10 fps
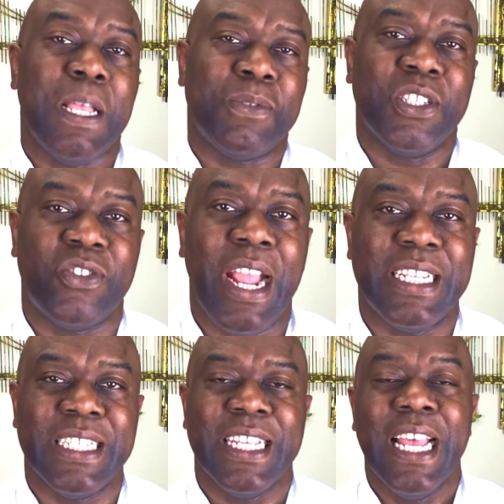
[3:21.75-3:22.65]
tips and
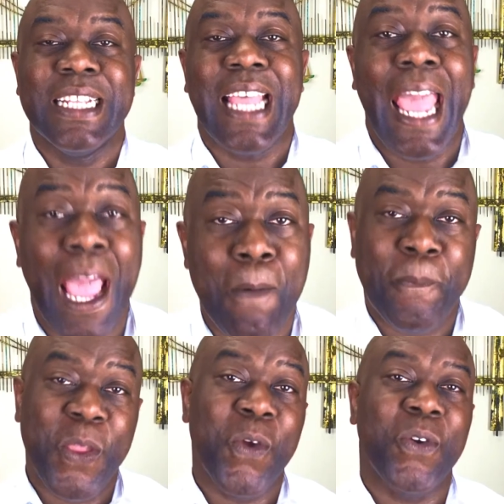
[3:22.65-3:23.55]
strategies to
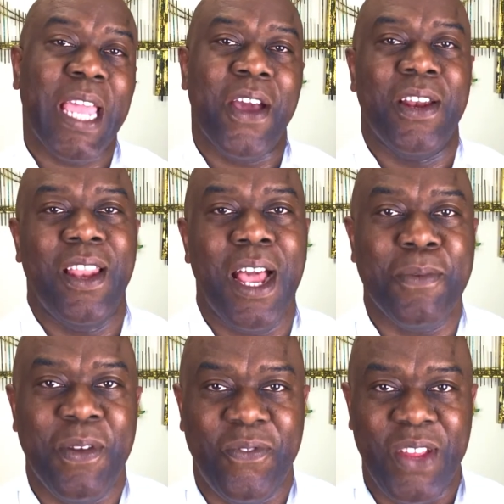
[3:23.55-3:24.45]
help you get
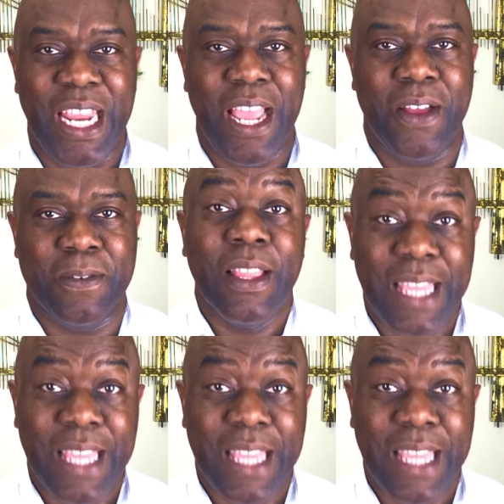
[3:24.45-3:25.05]
online with video.